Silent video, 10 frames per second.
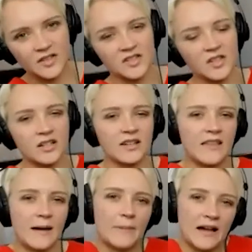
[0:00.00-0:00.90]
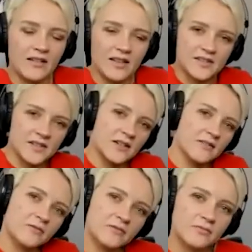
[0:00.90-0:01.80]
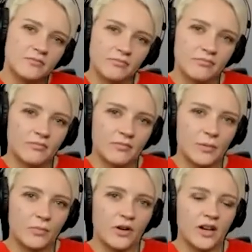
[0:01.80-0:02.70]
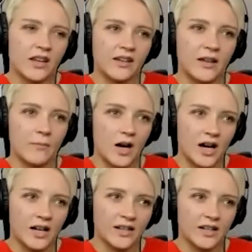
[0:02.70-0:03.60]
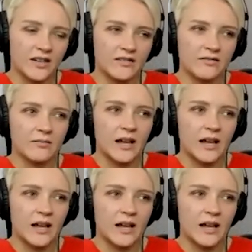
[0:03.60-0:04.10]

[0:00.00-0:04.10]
just learning that balance of bringing them on and